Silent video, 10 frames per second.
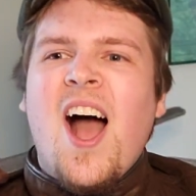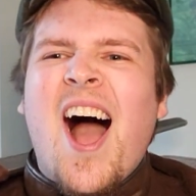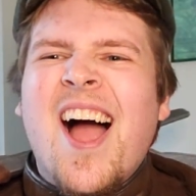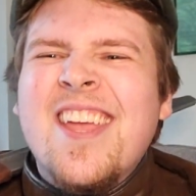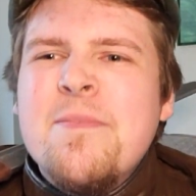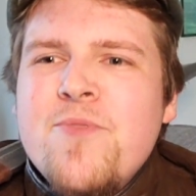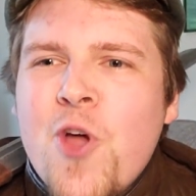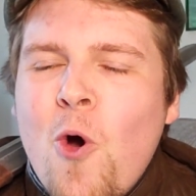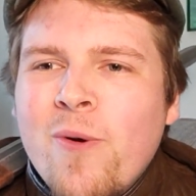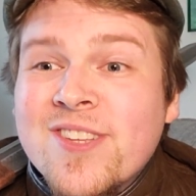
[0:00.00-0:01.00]
I am
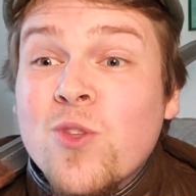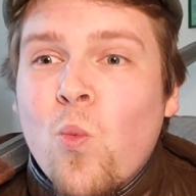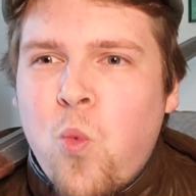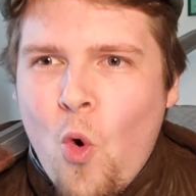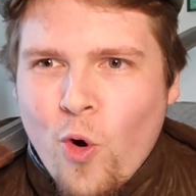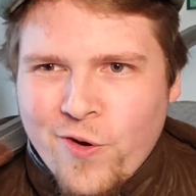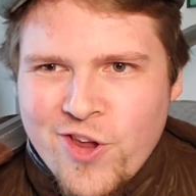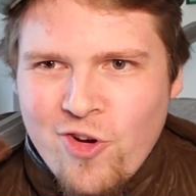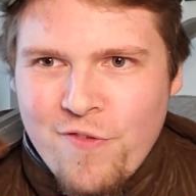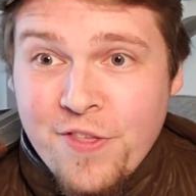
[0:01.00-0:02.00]
known as the
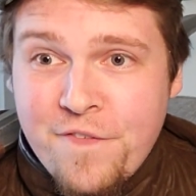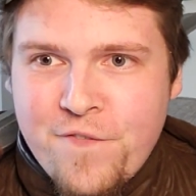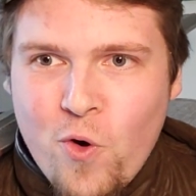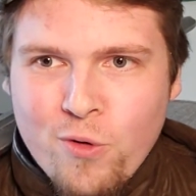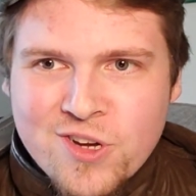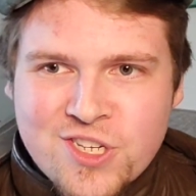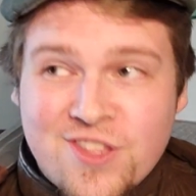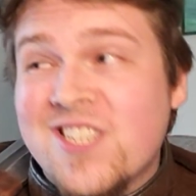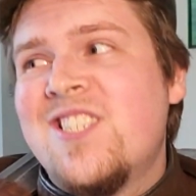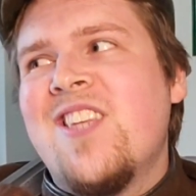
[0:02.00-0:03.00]
warrior of the forest,
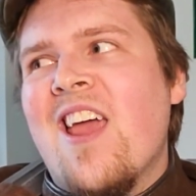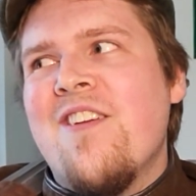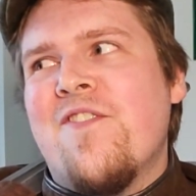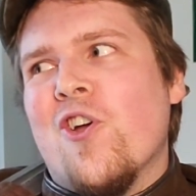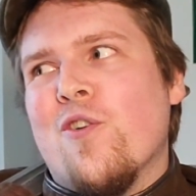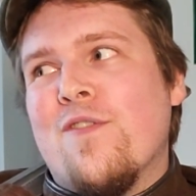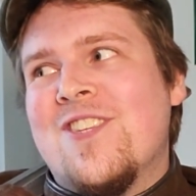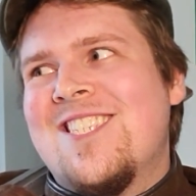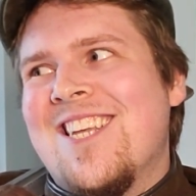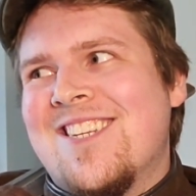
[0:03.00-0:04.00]
the savior of
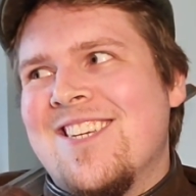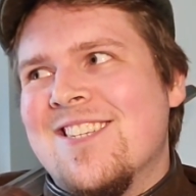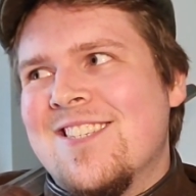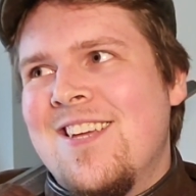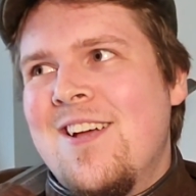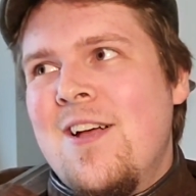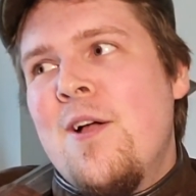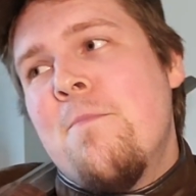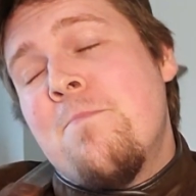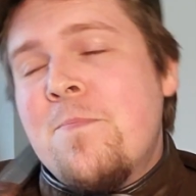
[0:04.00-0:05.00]
cities.
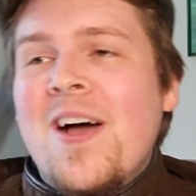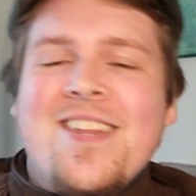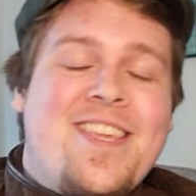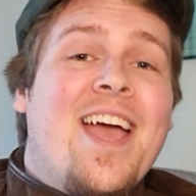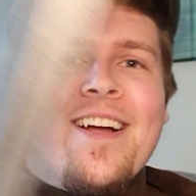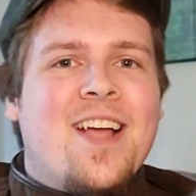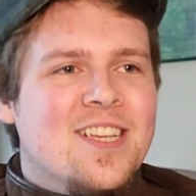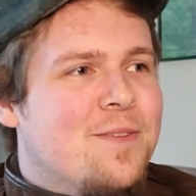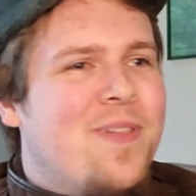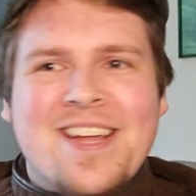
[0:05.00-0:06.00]
But yeah,
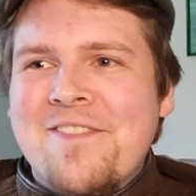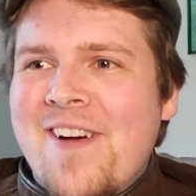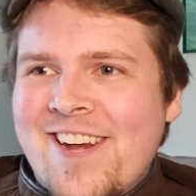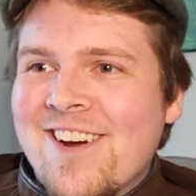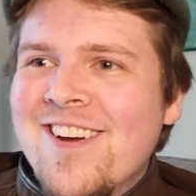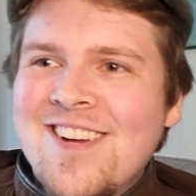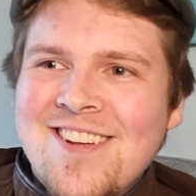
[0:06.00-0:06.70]
guys, I'm playing a fighter.